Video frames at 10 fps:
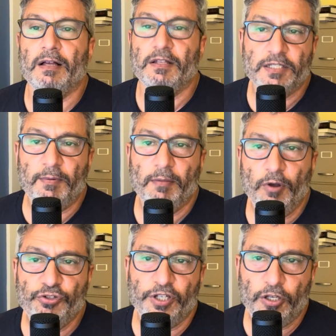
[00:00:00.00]
some of the
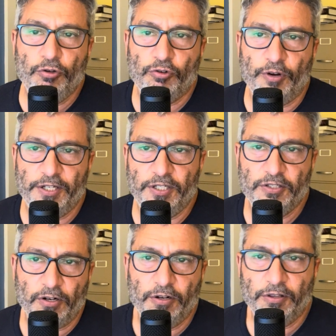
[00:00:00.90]
most acute
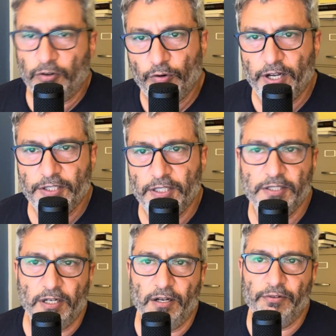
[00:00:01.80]
crises are the
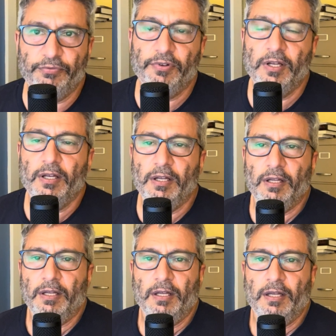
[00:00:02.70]
crises of
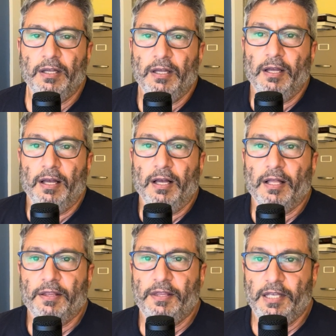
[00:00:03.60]

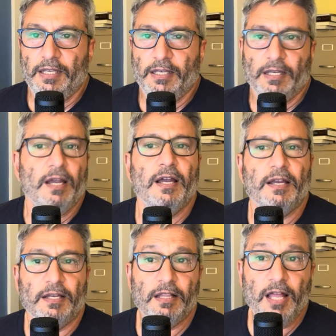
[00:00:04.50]
the
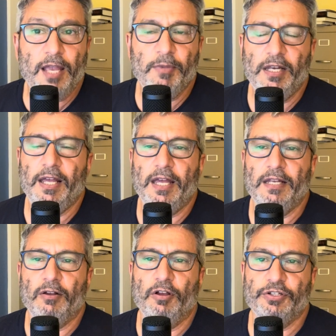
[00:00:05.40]
climate
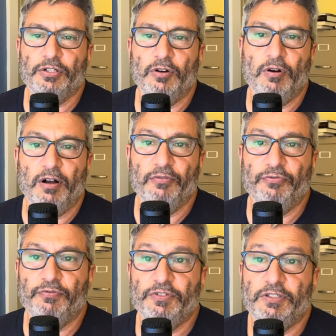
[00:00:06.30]
and also
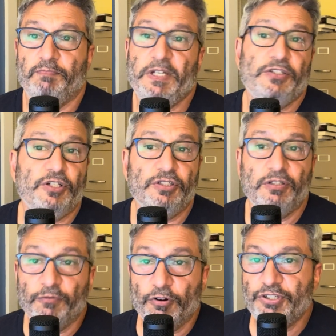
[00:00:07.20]
of species
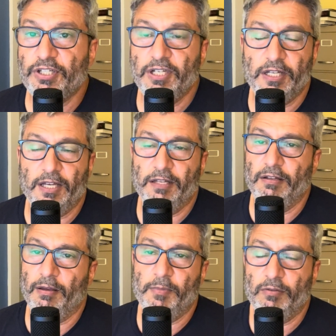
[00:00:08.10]
diversity,
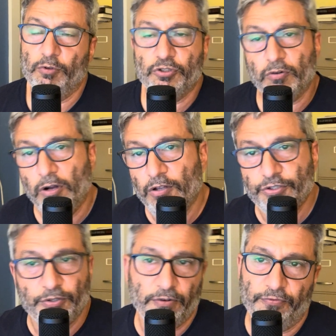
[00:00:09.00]
and which are all
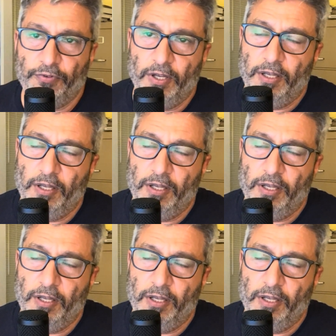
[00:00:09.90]
sort of,